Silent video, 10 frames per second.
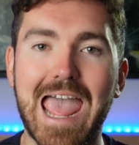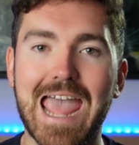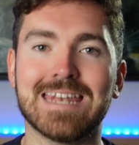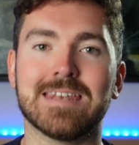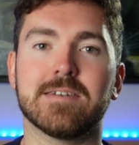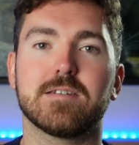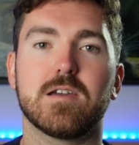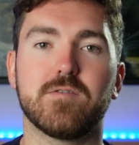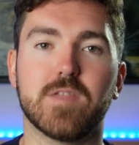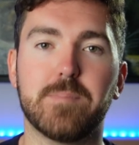end
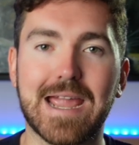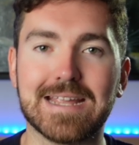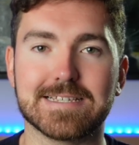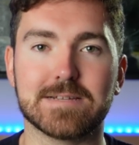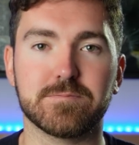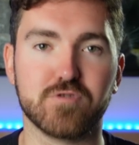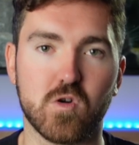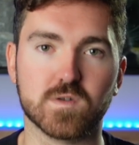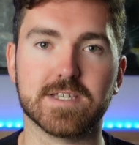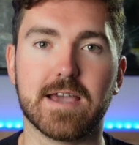of the painting
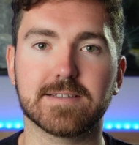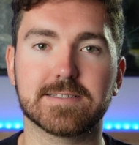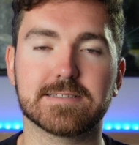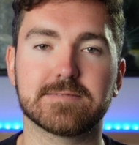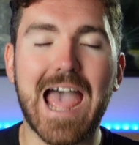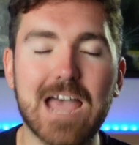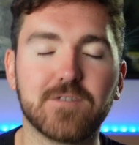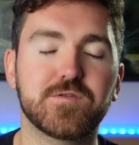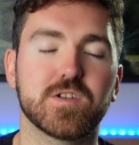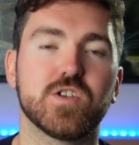process.
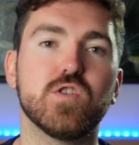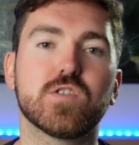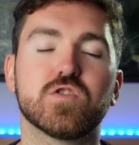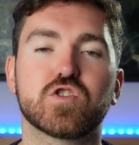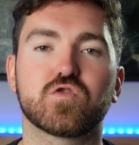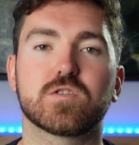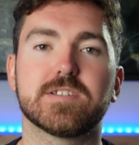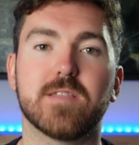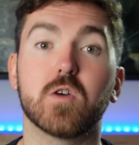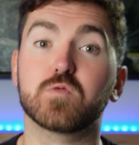After you've
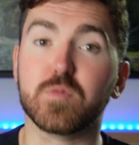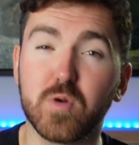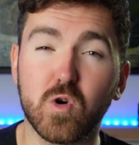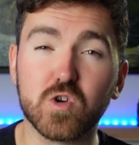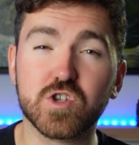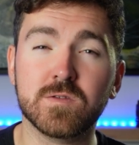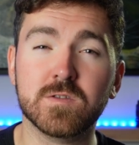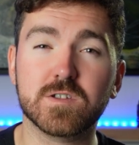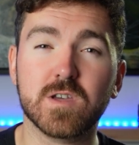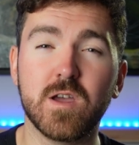constructed those
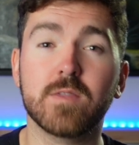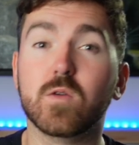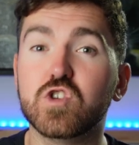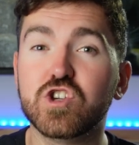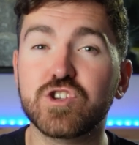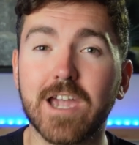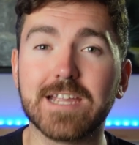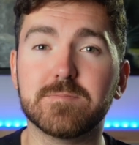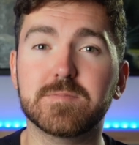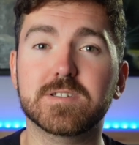proportions, those
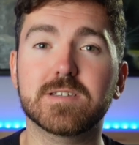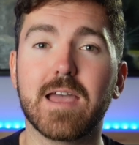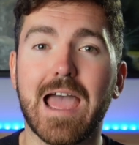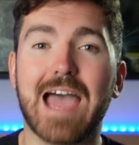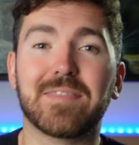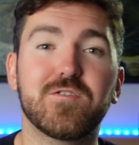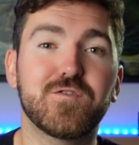shapes, and the